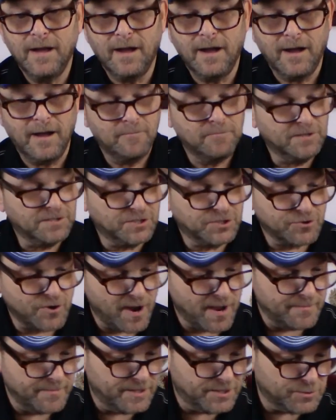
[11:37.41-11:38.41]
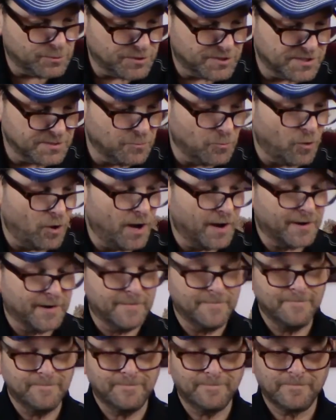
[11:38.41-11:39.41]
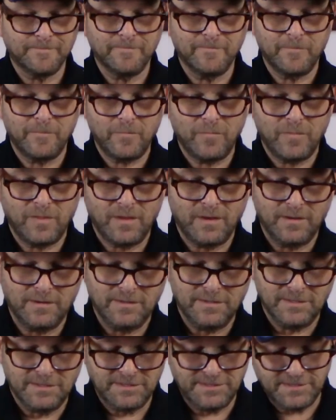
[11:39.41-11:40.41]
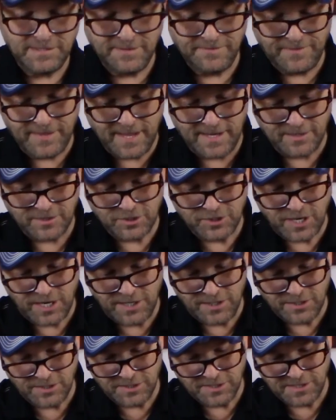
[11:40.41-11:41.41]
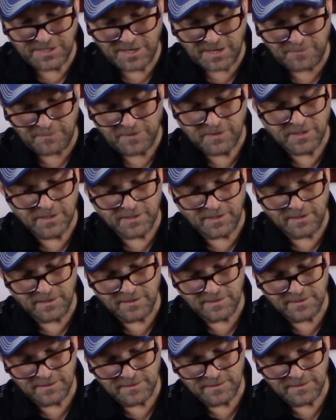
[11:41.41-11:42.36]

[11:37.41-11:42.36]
Let's try them each with some water. See if that changes it up a little.